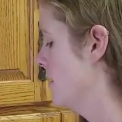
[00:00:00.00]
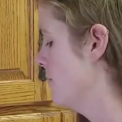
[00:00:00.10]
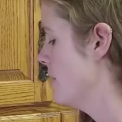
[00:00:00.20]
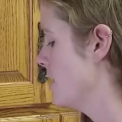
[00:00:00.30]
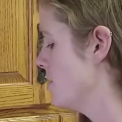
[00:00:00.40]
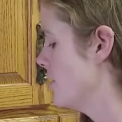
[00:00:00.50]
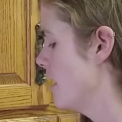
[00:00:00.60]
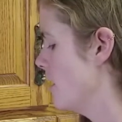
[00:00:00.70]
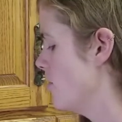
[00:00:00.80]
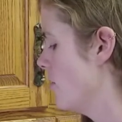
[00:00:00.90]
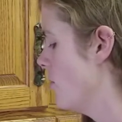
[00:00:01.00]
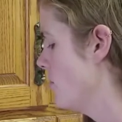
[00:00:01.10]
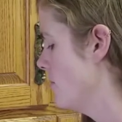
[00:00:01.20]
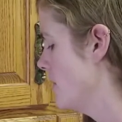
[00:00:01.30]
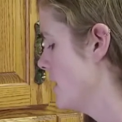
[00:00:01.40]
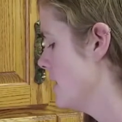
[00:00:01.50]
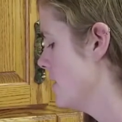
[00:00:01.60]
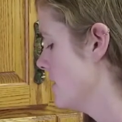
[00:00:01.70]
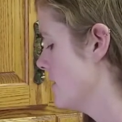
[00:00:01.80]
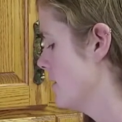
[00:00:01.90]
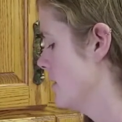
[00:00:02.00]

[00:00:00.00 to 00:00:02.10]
Make sure that you coat them nice.